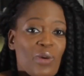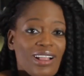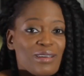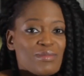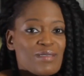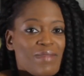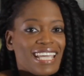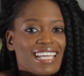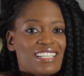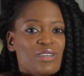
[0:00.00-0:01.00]
welcome to my
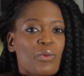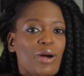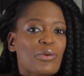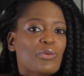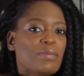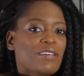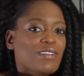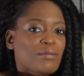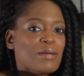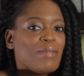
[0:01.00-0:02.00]
kitchen where we will be
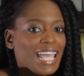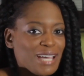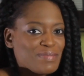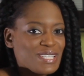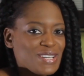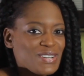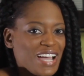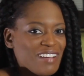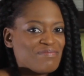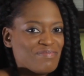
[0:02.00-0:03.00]
filming my episode
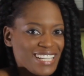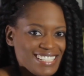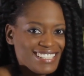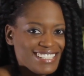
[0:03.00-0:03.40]
of Budget